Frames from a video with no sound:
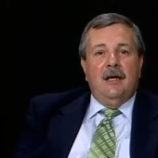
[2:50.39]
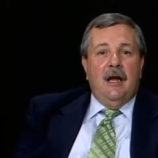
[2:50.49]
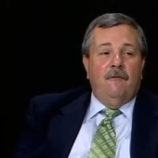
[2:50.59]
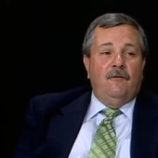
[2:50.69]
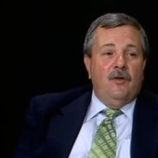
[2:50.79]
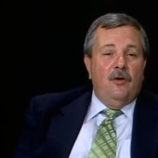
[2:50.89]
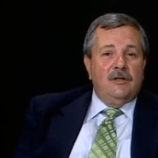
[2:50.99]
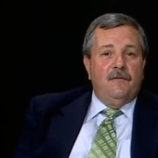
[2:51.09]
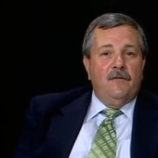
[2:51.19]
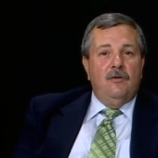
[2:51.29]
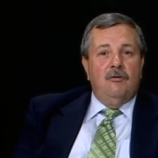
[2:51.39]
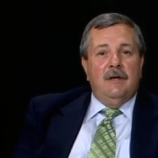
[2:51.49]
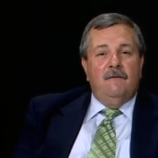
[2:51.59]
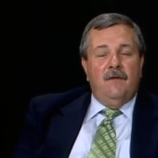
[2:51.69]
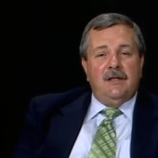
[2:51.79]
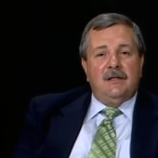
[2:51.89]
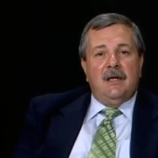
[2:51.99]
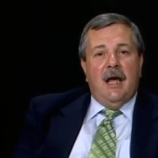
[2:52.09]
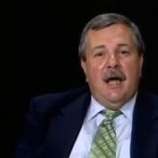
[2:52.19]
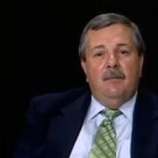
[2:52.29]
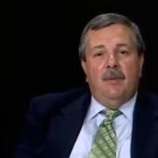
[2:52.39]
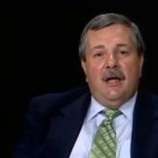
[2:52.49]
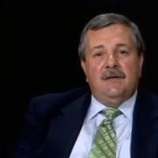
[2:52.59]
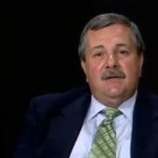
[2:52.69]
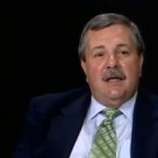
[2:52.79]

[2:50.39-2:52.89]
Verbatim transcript: Now, for those of you that invest in I-bonds,